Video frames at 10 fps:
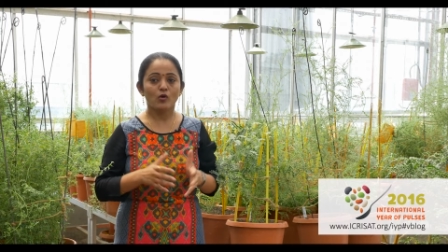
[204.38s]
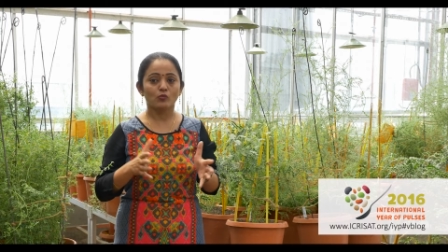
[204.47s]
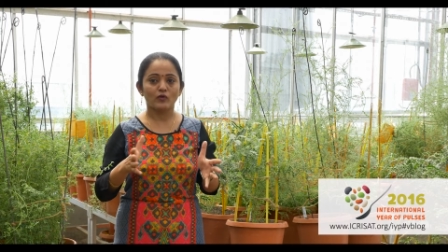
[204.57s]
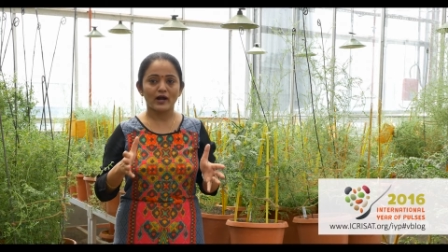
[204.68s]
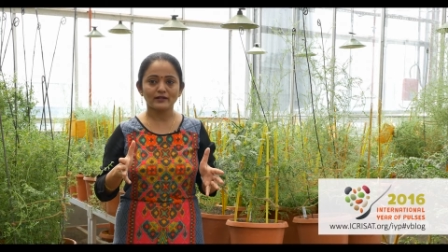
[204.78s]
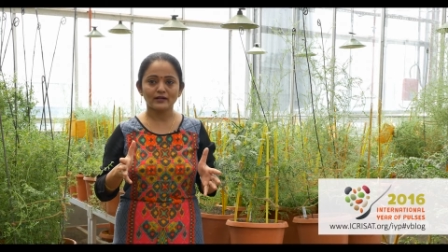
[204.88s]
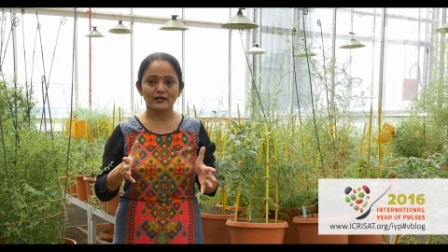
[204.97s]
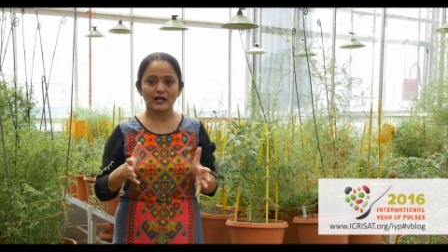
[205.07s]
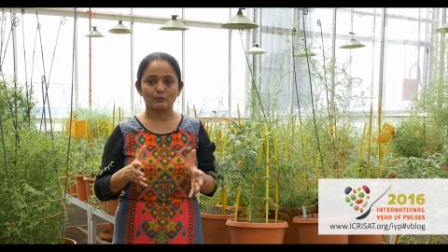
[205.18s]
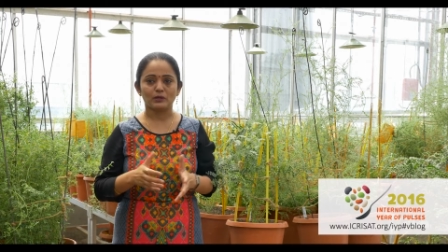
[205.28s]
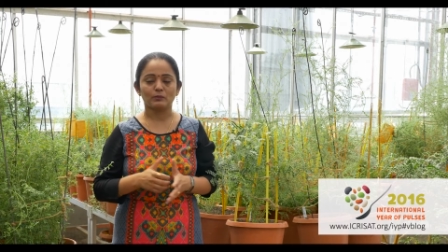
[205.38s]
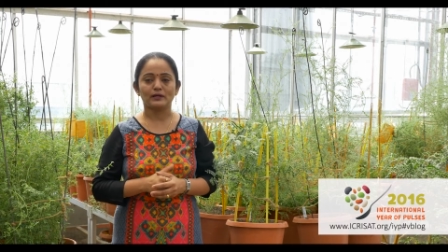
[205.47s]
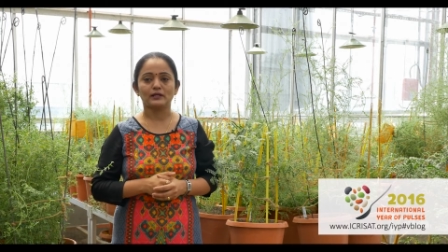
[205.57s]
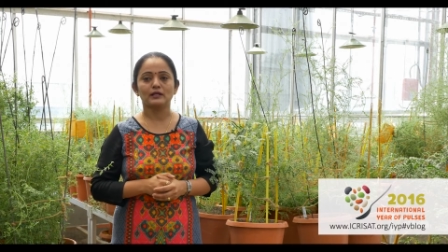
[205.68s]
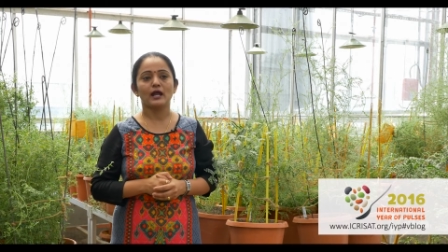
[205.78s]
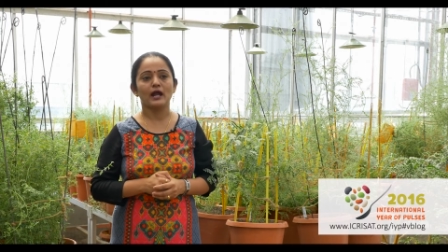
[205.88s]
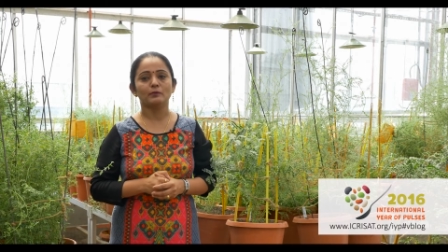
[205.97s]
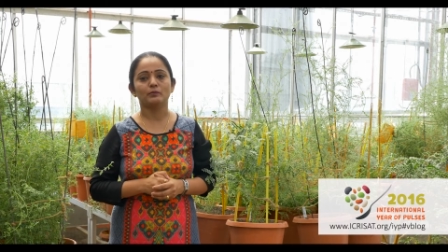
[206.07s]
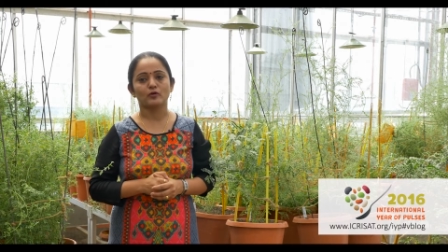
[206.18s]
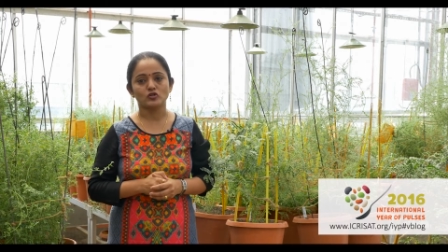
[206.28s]
wider adaptability,
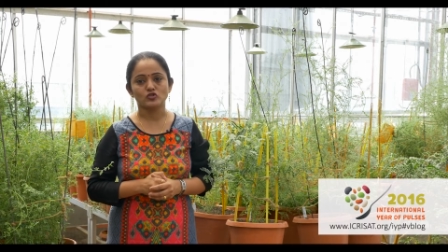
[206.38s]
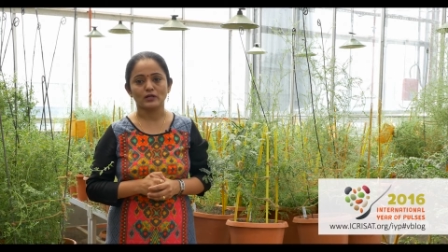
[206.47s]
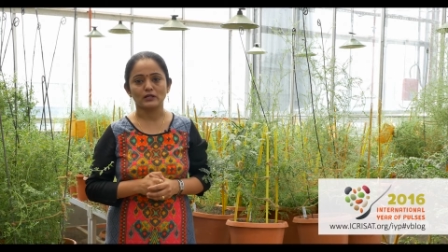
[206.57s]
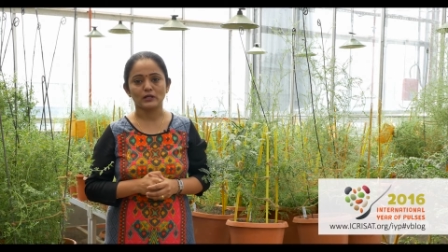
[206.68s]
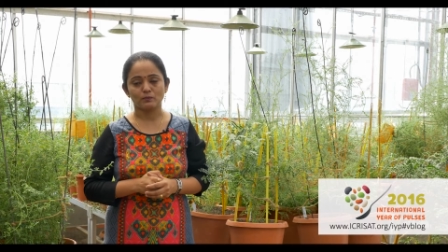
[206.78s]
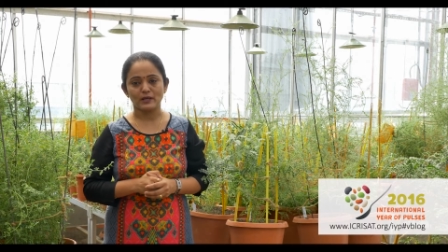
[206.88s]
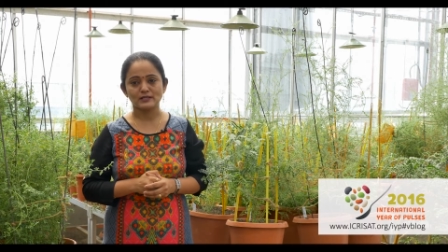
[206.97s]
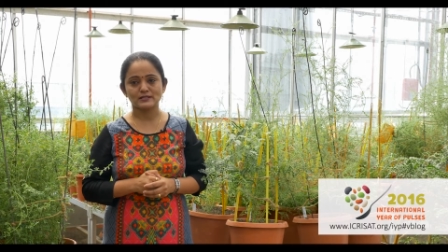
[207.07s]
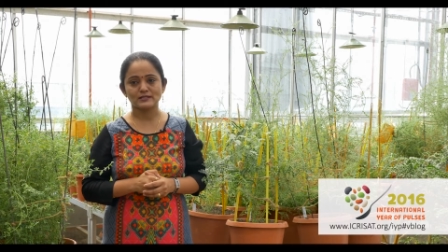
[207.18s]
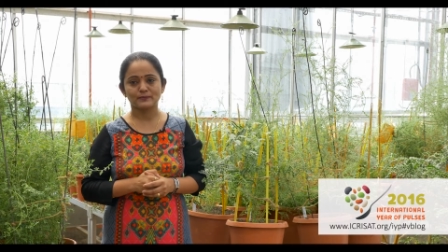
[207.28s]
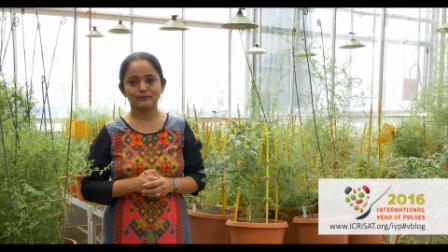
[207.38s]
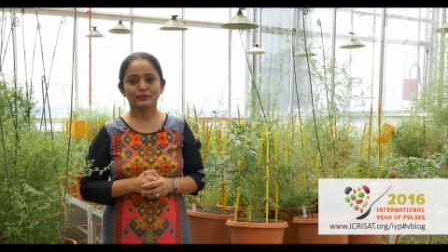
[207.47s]
and broad genetic base.